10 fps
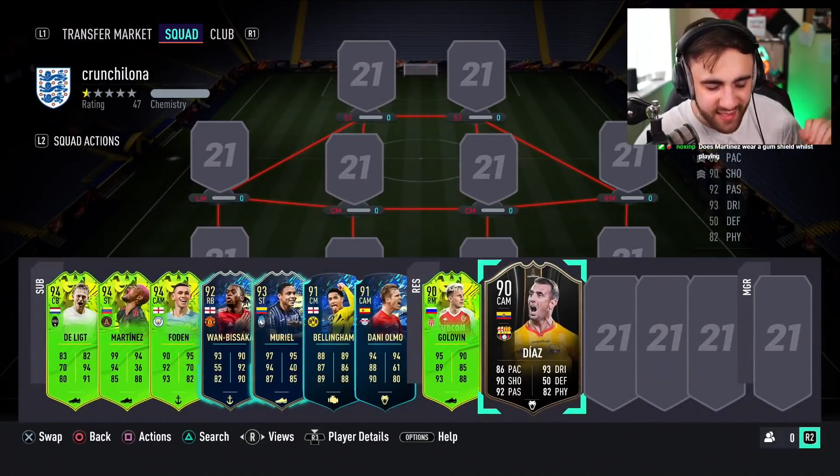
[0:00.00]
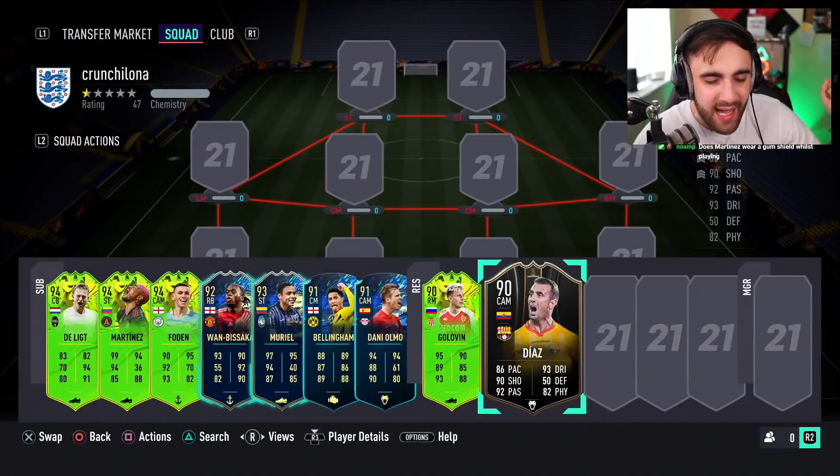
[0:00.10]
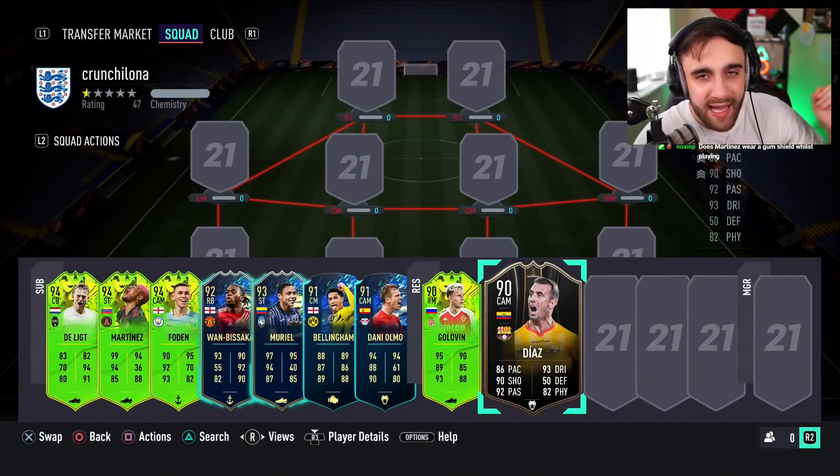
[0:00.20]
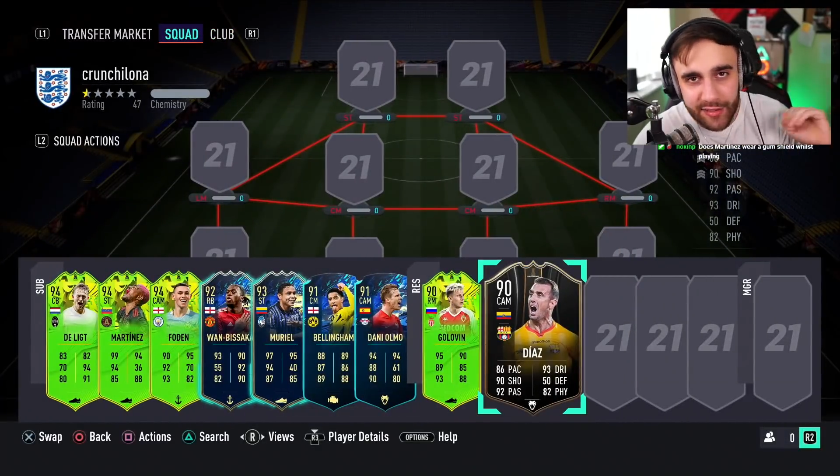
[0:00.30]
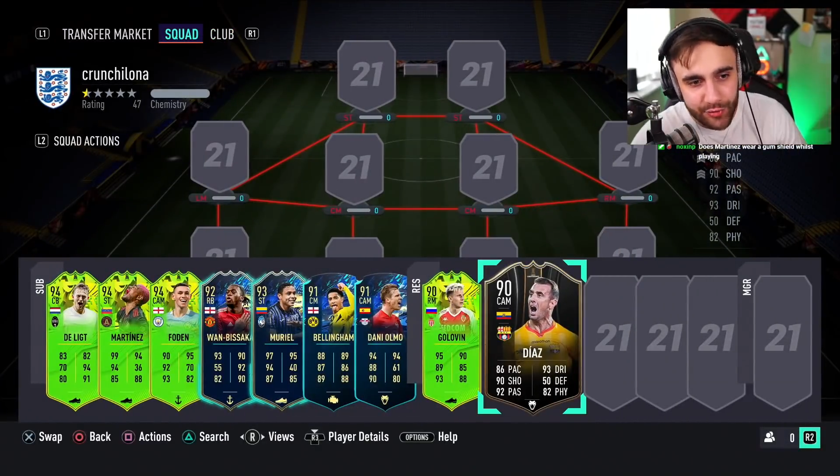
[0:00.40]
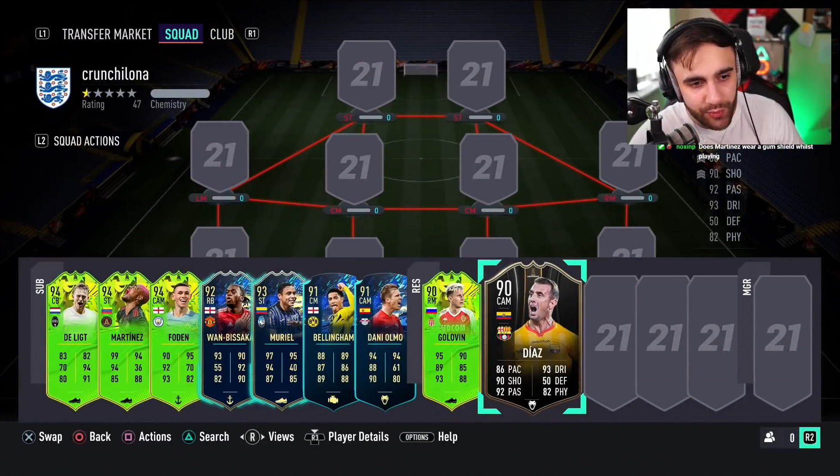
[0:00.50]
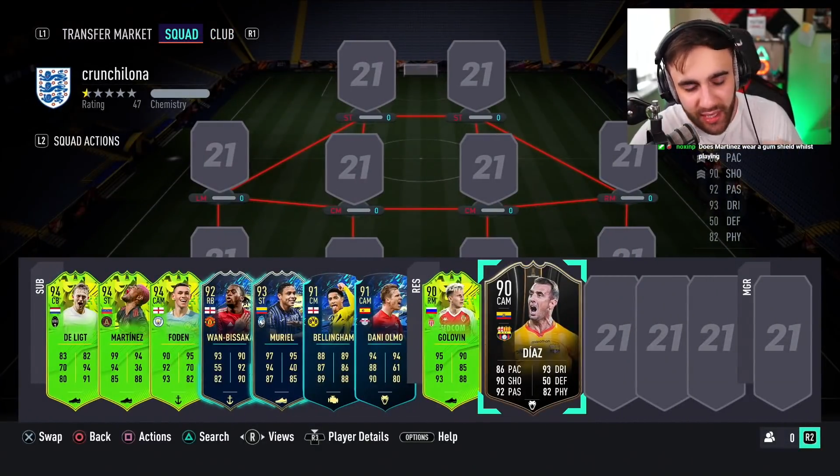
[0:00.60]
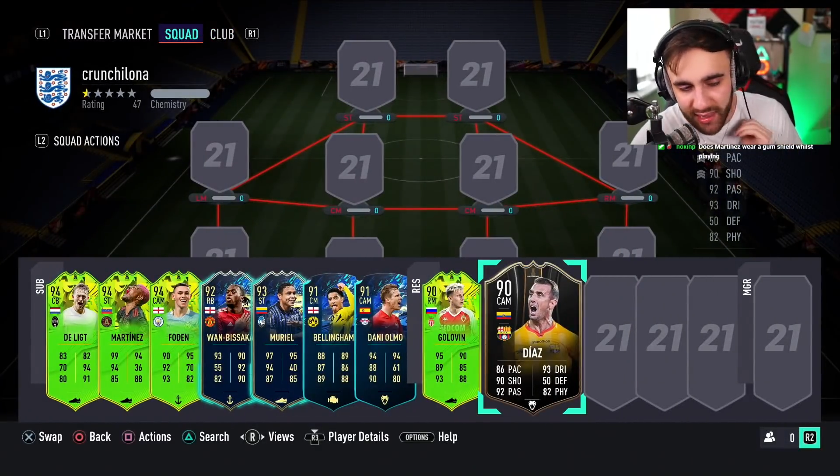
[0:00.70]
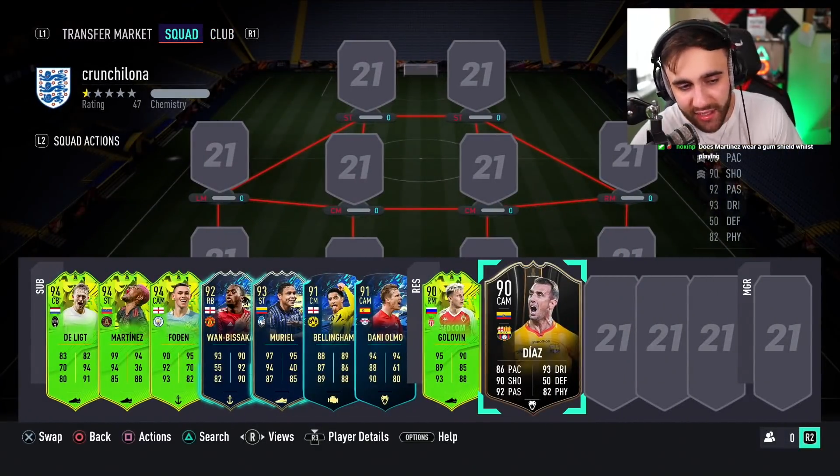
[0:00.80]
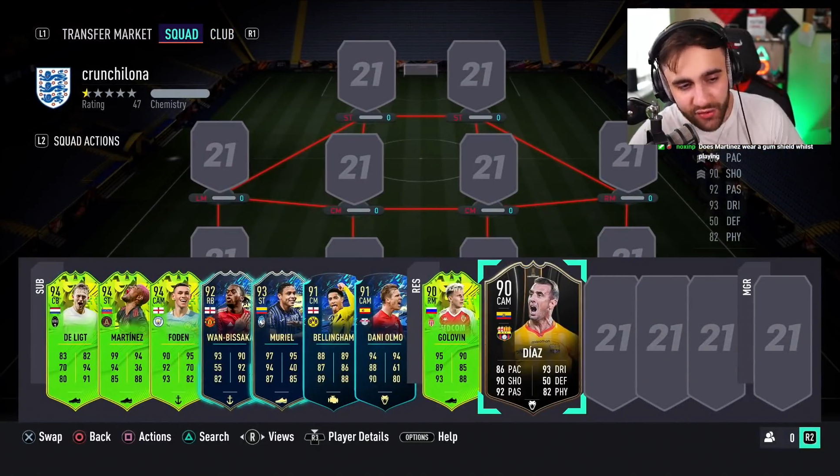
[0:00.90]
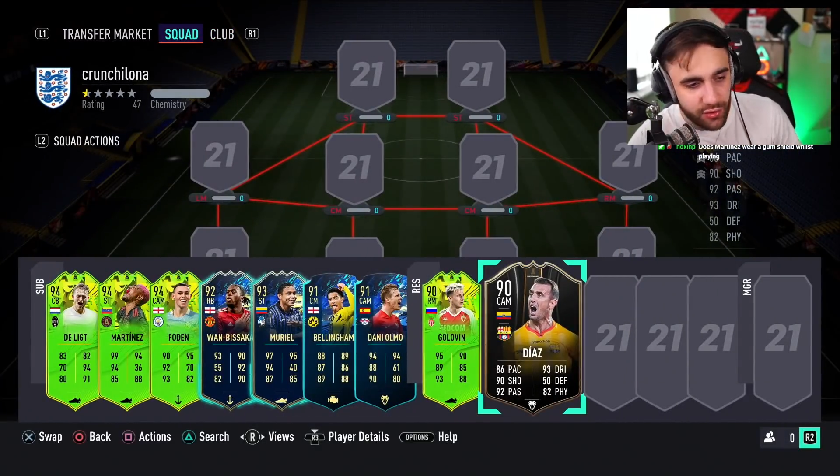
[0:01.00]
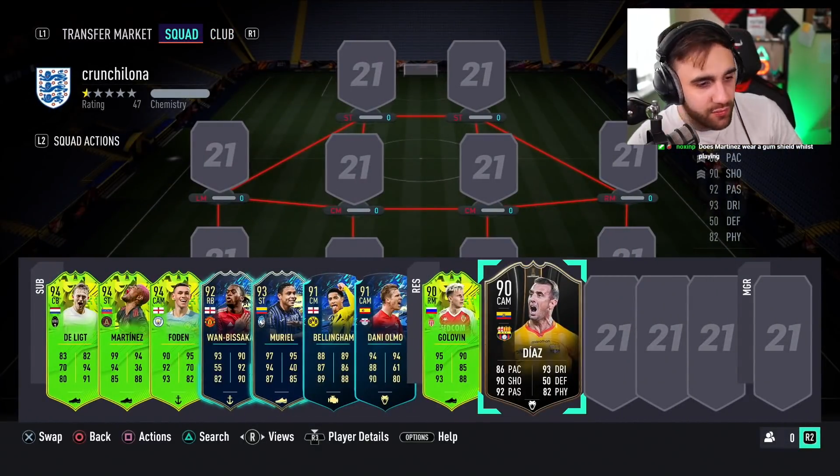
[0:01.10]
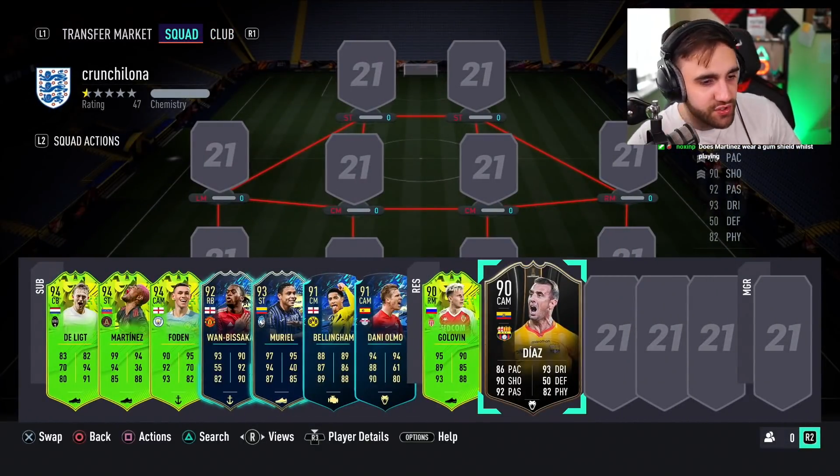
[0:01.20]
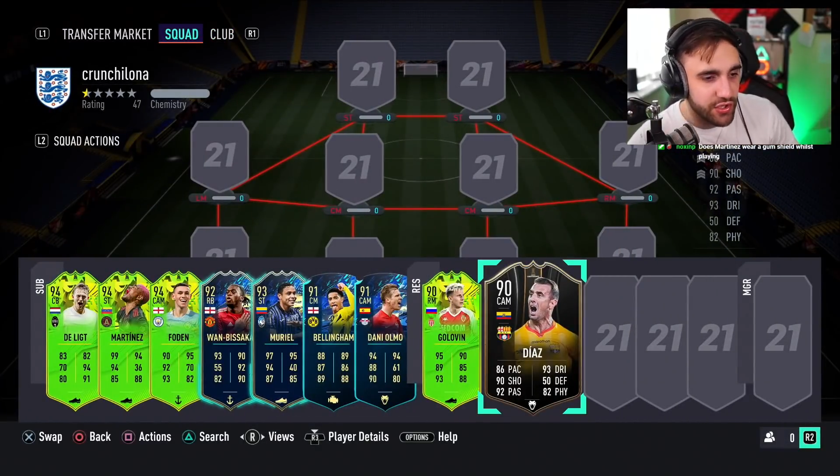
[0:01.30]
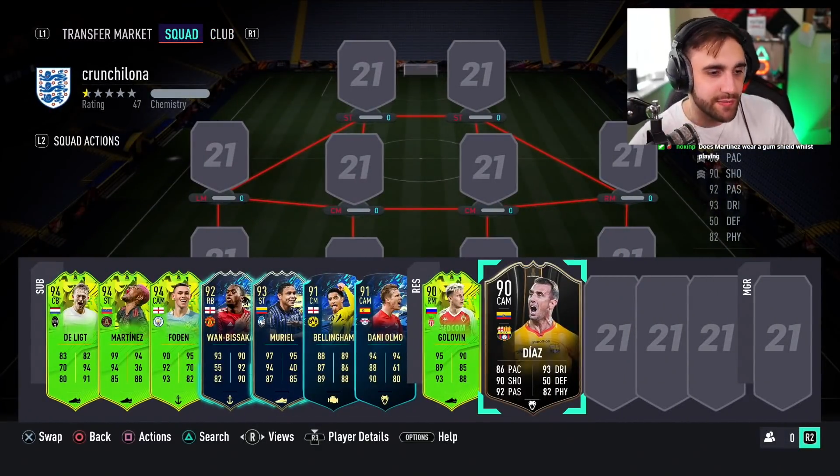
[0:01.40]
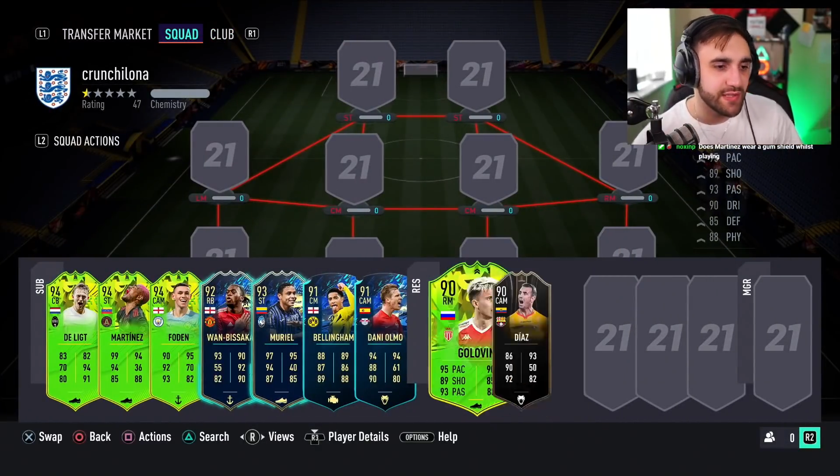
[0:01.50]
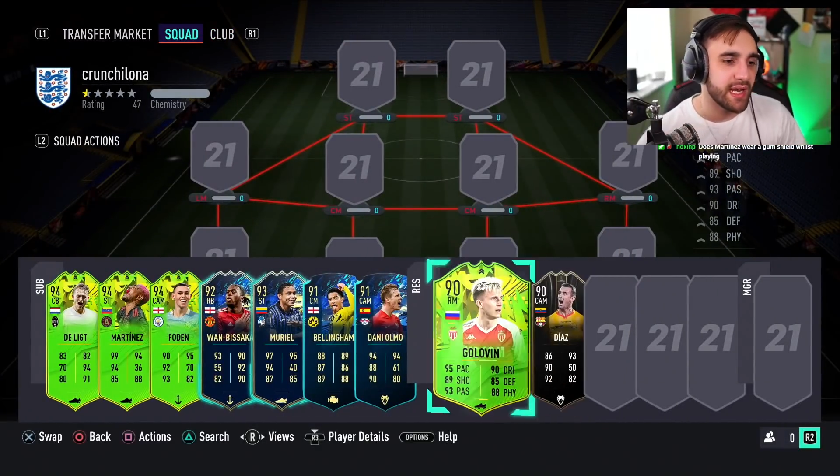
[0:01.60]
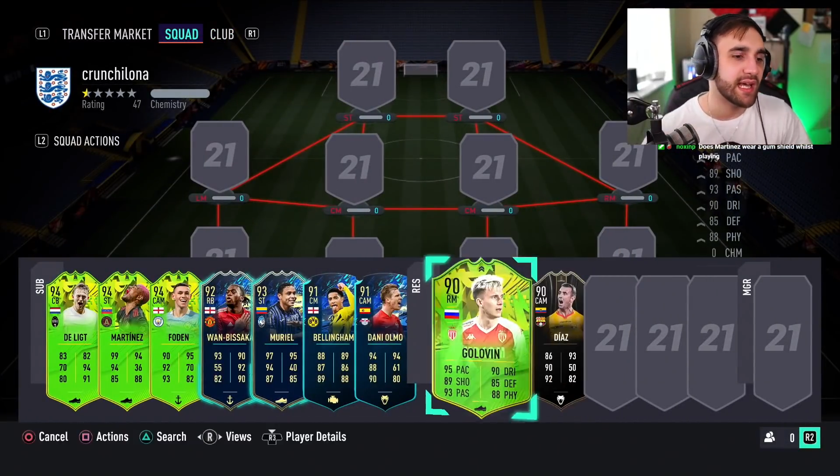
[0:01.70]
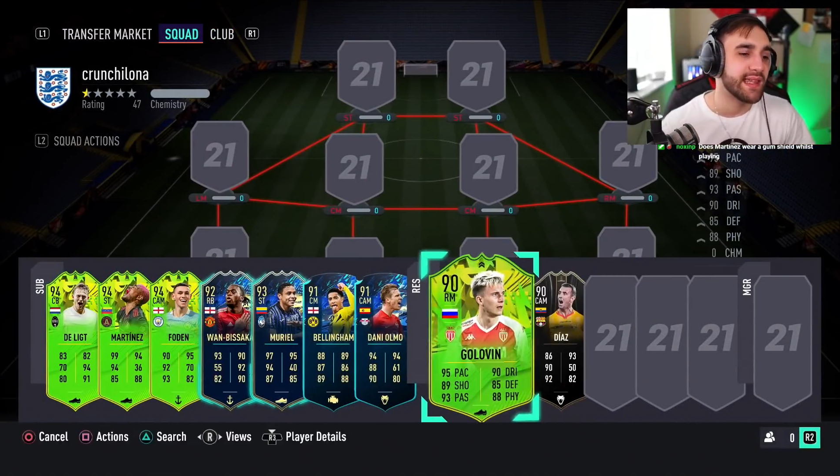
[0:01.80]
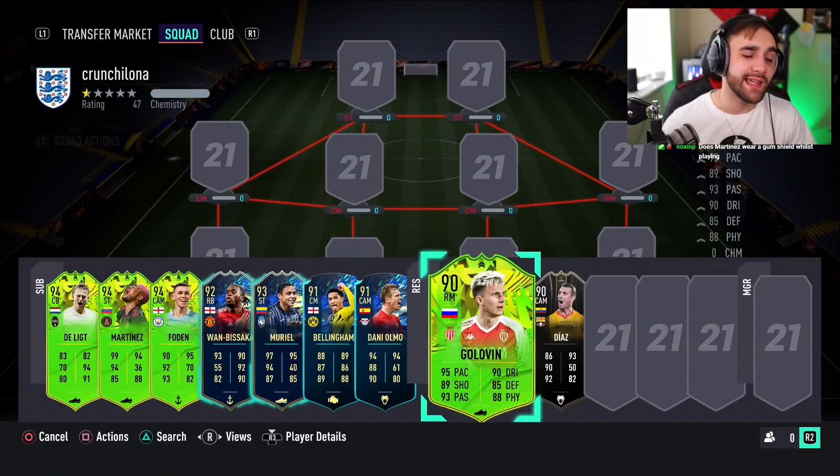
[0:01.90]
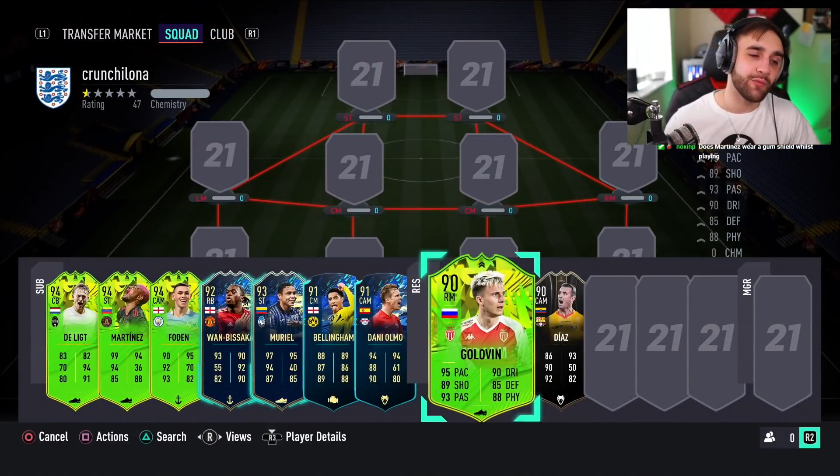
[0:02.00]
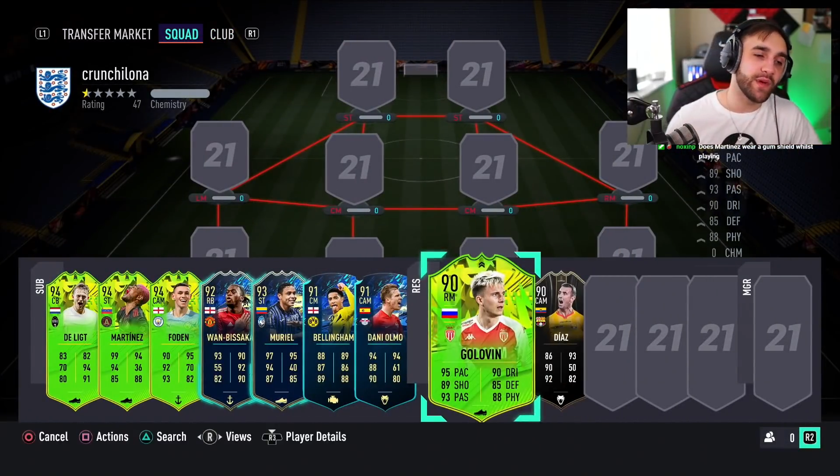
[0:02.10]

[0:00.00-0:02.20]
He has to be at least on the reserves, and I think